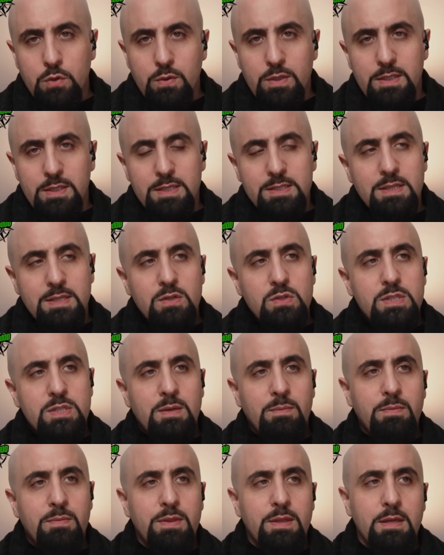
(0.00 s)
to it? Is there
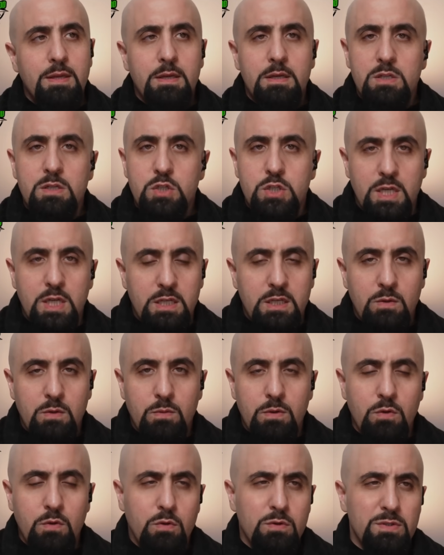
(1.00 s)
something
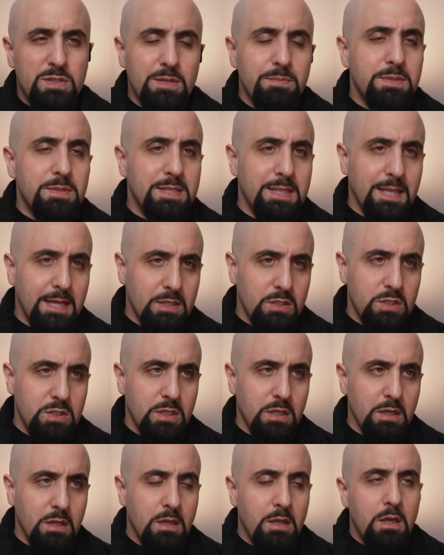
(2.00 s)
genuine or
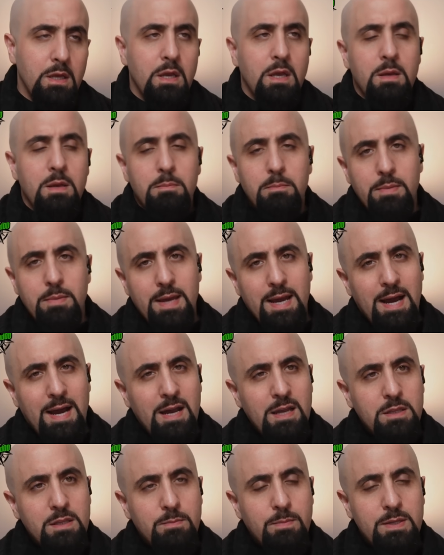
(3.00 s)
substantial
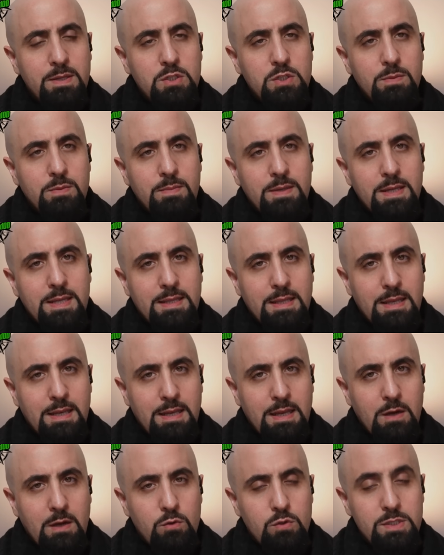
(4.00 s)
behind Benjamin
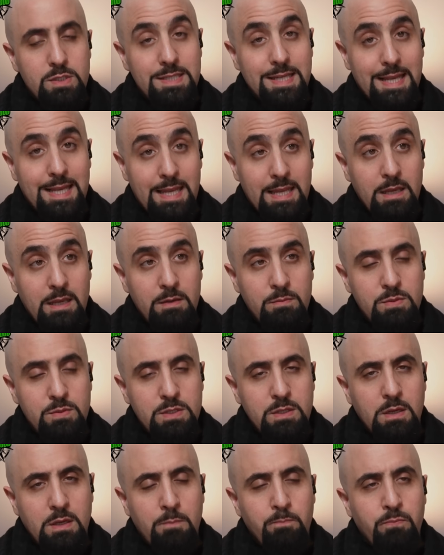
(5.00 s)
Netanyahu's
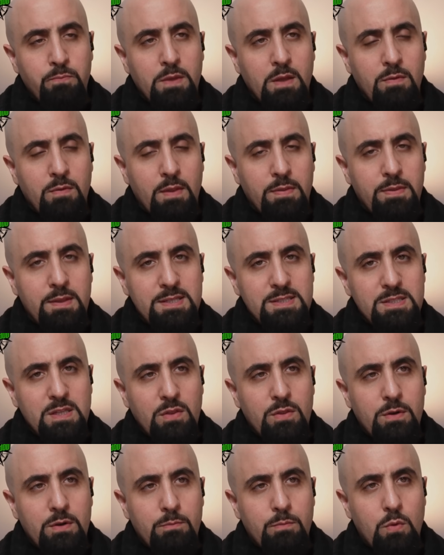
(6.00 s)
claims that this
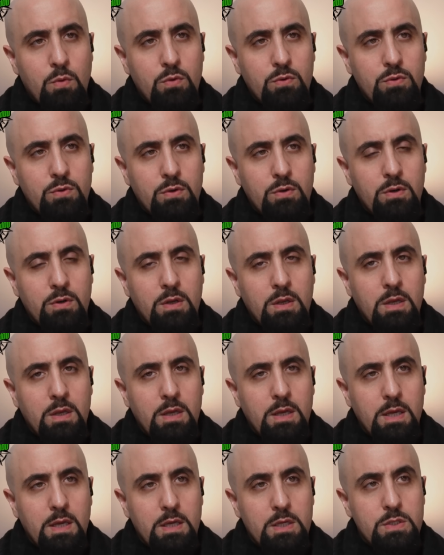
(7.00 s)
southern border
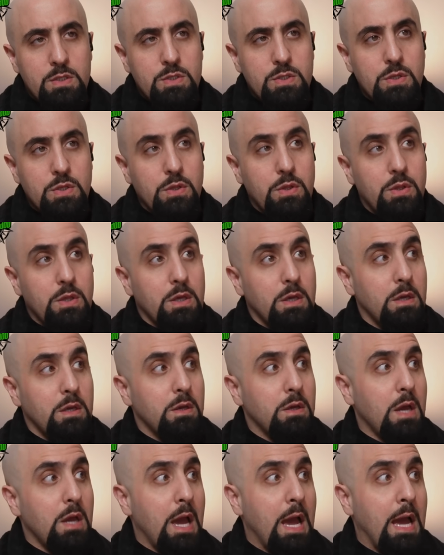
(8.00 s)
is
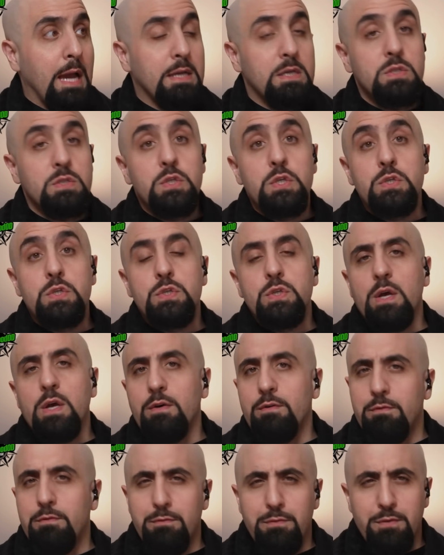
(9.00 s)
the axis
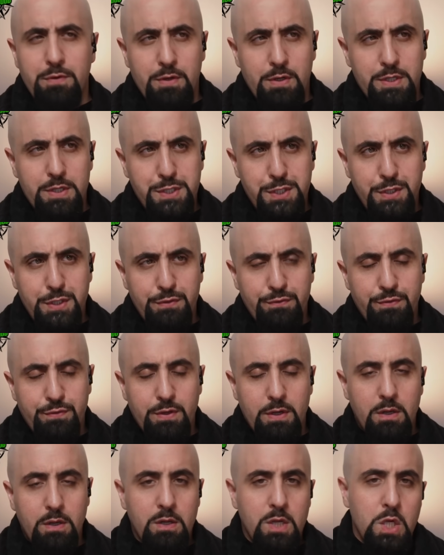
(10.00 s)
of
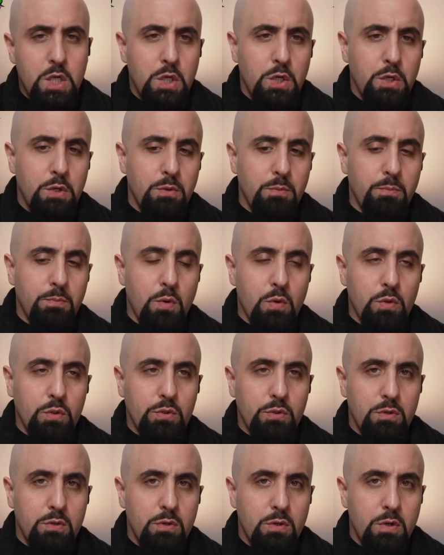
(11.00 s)
evil
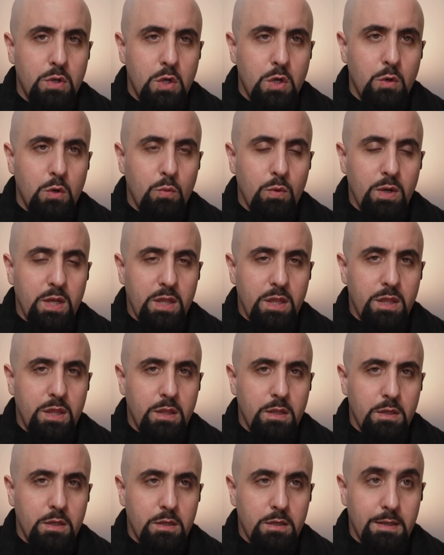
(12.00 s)
border
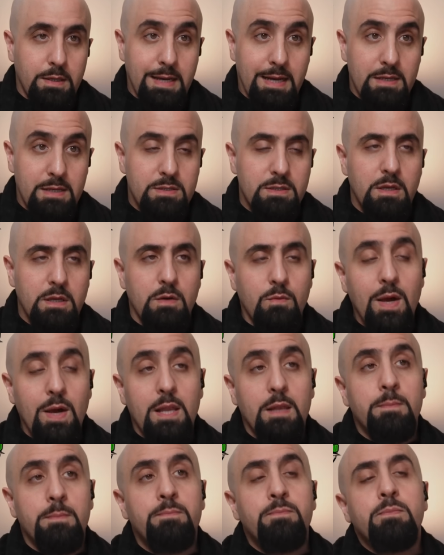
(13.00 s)
with Gaza?
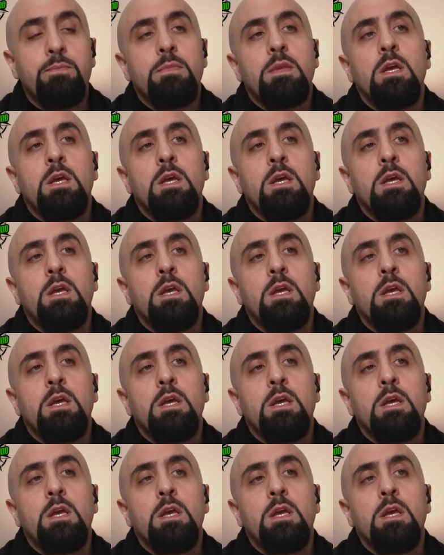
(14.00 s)
Well,